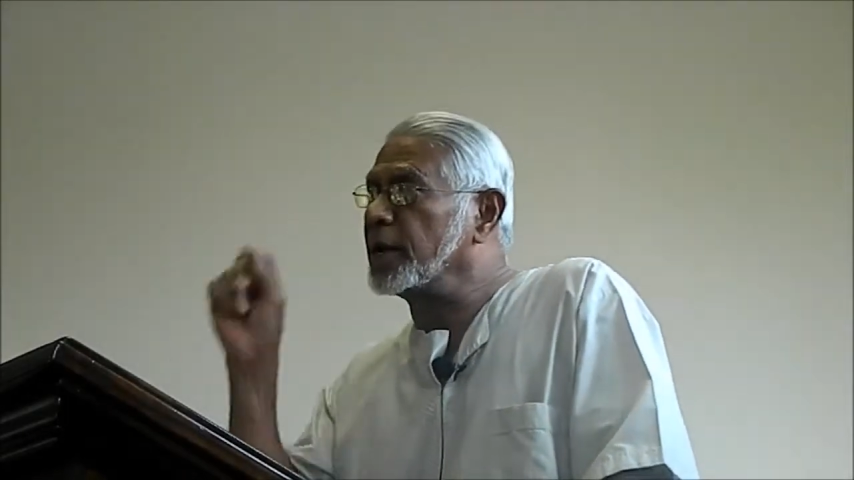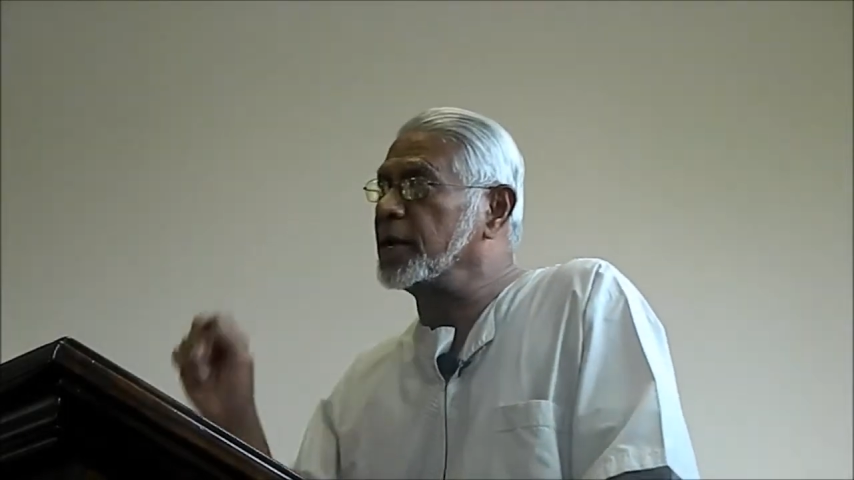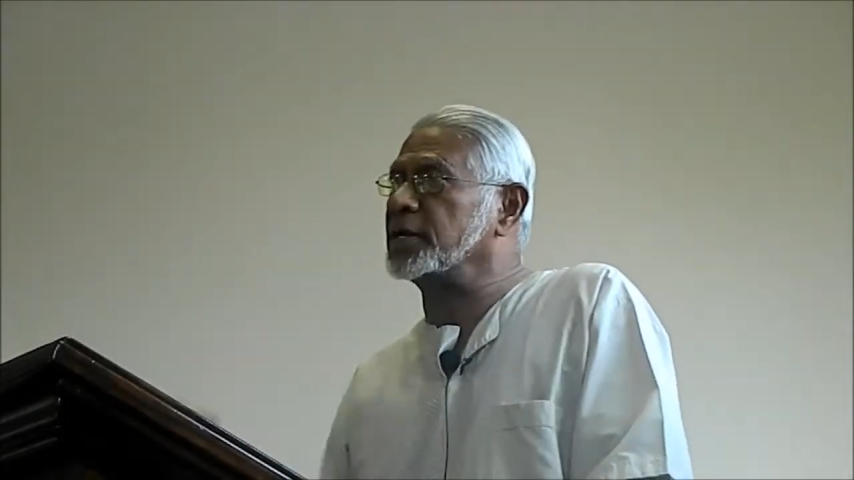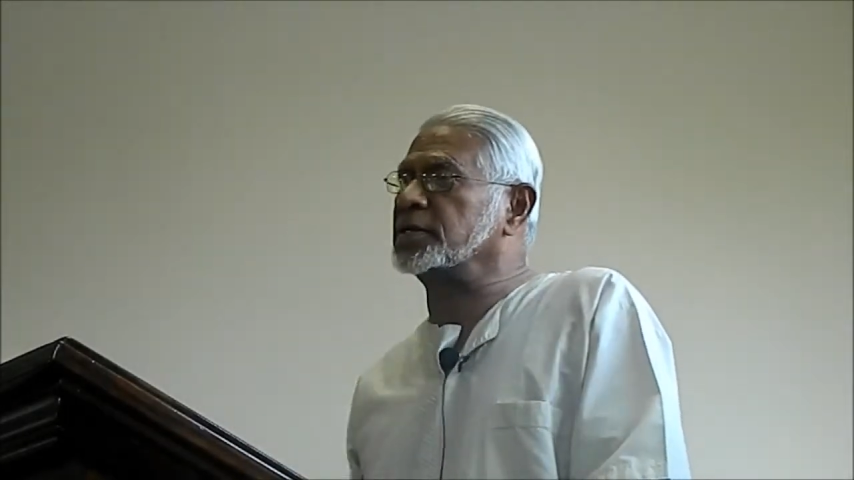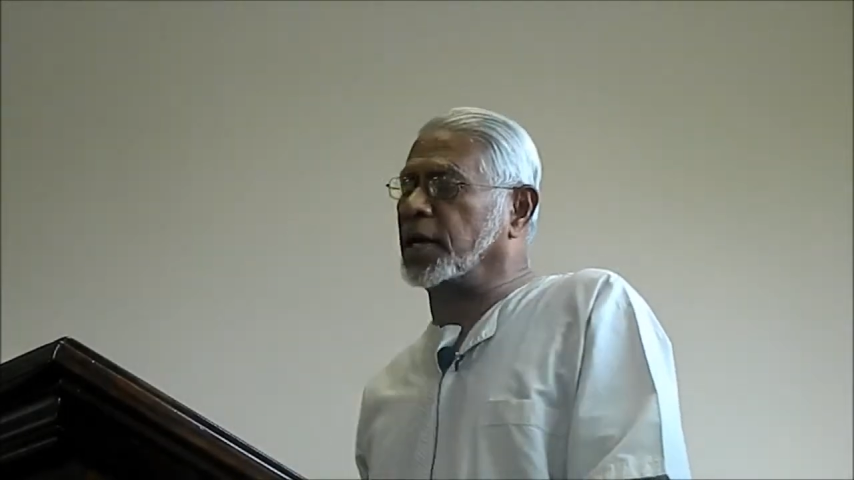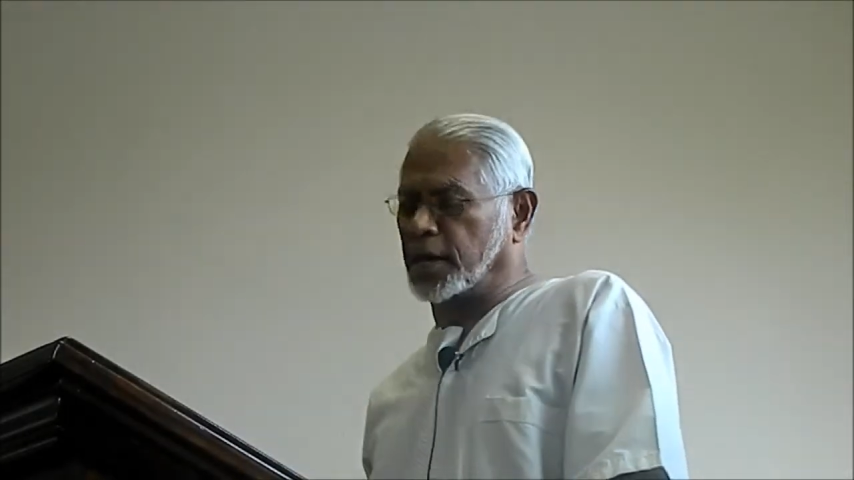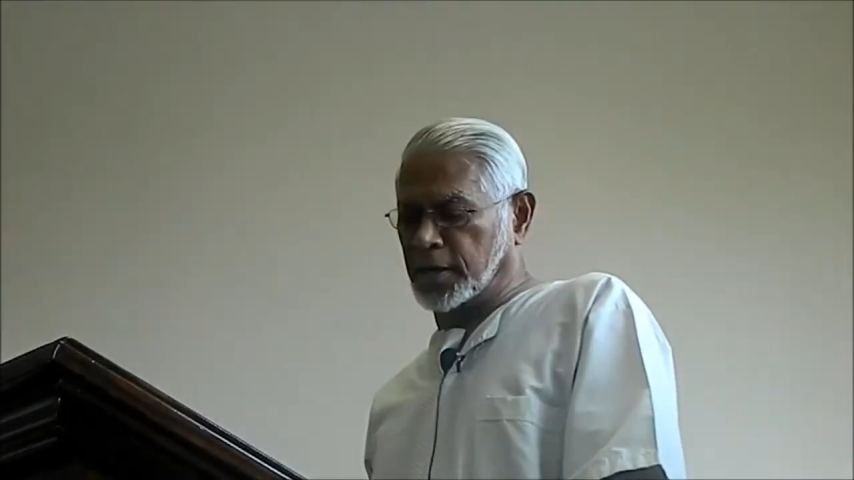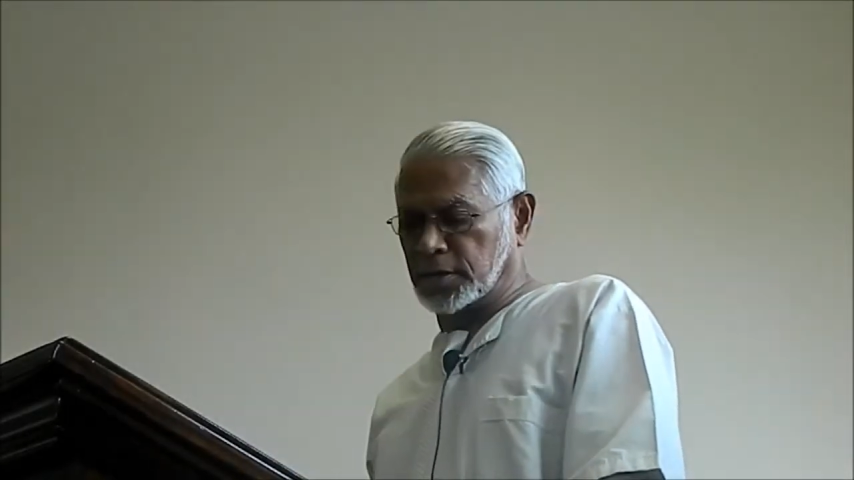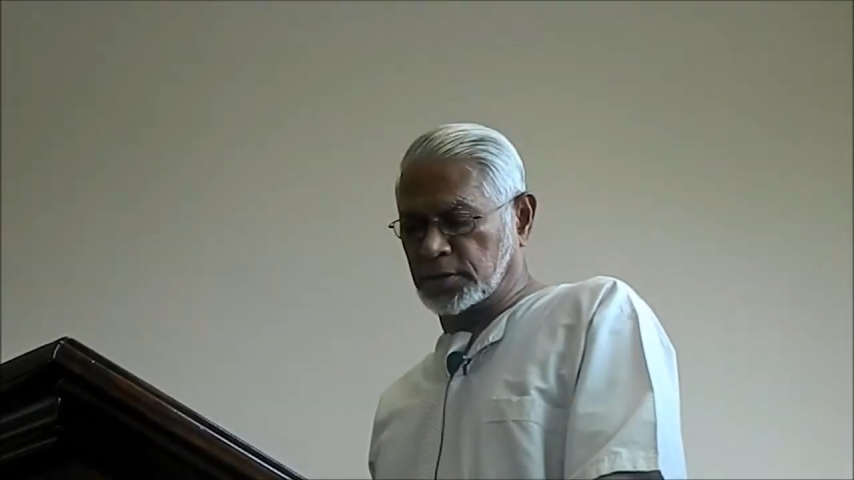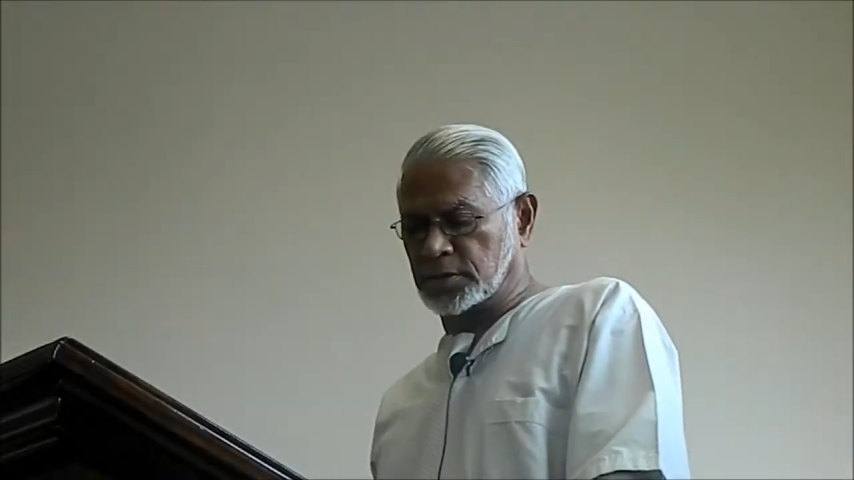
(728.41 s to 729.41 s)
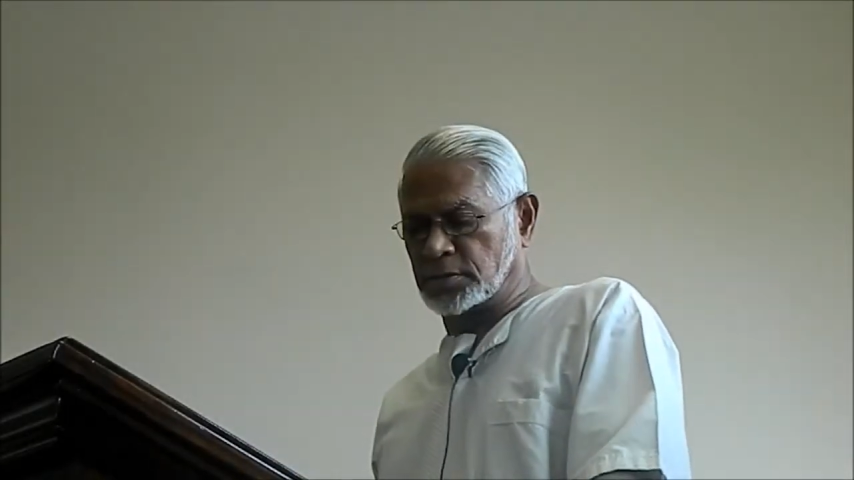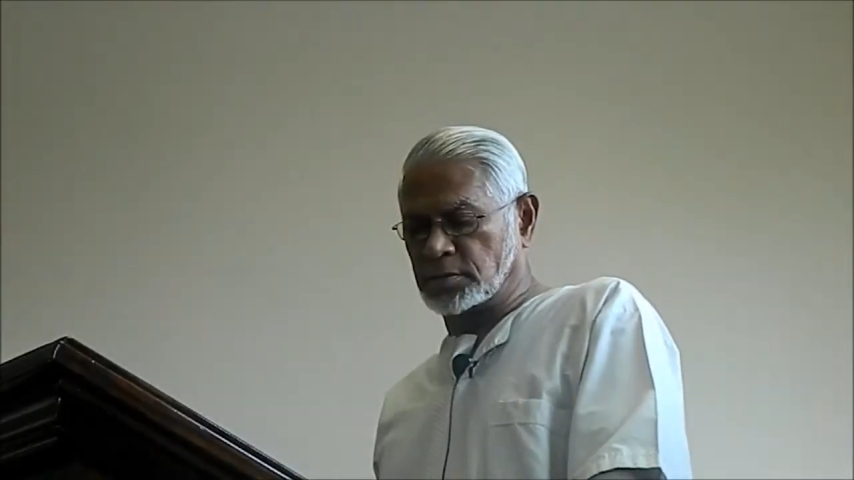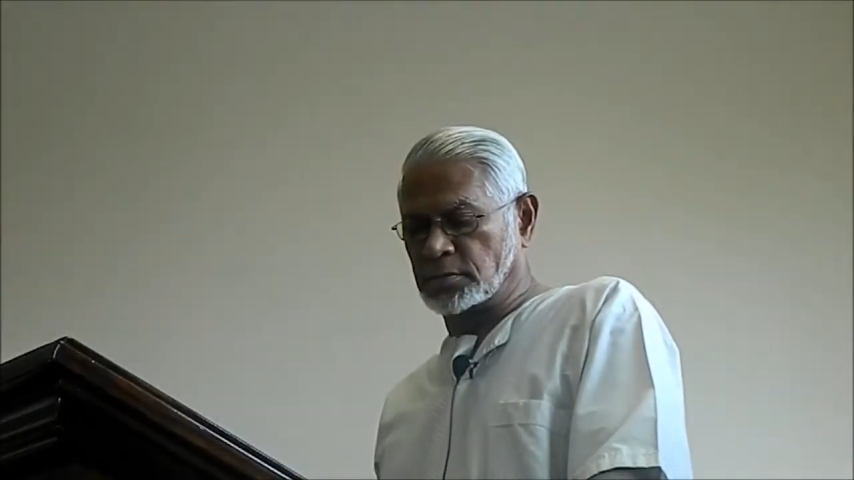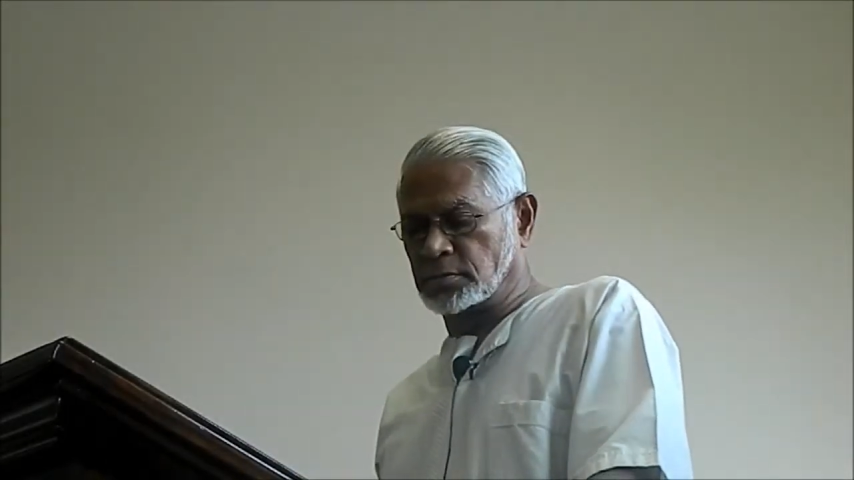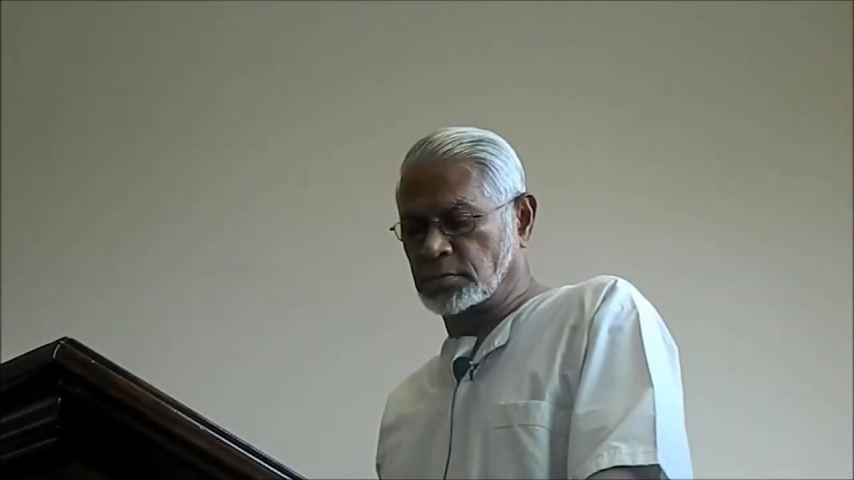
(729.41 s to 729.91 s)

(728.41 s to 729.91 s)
clear signs.